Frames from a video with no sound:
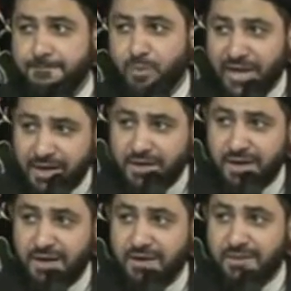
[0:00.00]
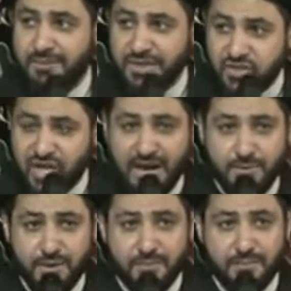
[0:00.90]
My akhlaq, my
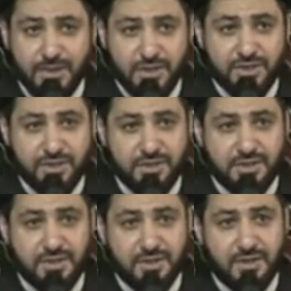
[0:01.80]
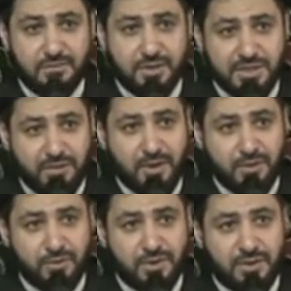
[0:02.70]
sabr, patience, my
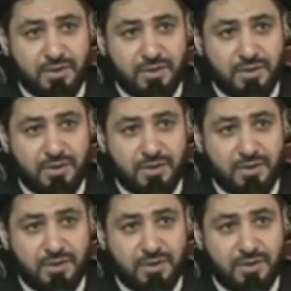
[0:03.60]
tawakkul,